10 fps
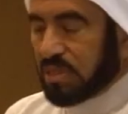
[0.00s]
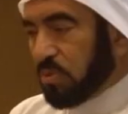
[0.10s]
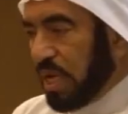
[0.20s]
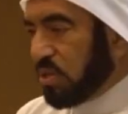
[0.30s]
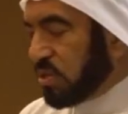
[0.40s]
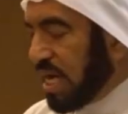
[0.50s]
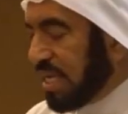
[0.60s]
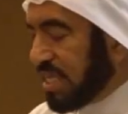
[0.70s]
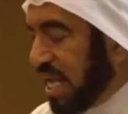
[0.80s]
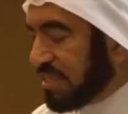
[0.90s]
But when you
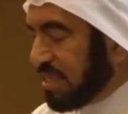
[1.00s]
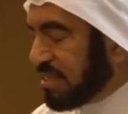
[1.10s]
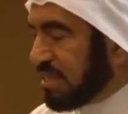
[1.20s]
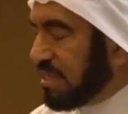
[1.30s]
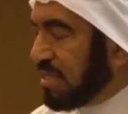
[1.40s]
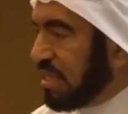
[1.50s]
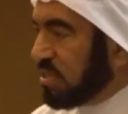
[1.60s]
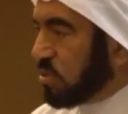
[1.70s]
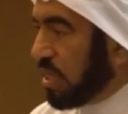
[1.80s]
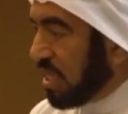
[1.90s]
translate it
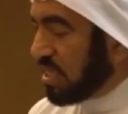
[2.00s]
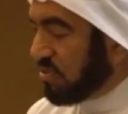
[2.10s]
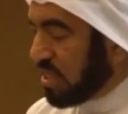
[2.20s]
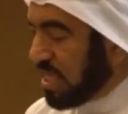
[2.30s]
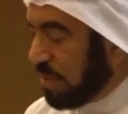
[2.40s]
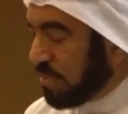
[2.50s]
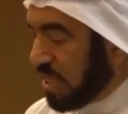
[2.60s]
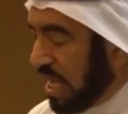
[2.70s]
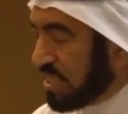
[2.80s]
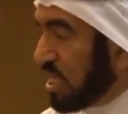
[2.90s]
into English, for
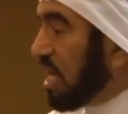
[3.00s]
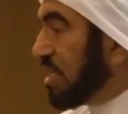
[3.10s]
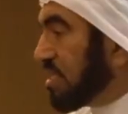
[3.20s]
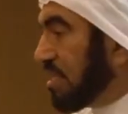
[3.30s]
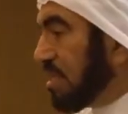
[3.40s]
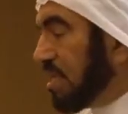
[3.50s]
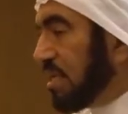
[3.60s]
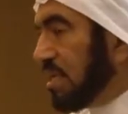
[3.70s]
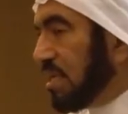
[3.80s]
example, as religion,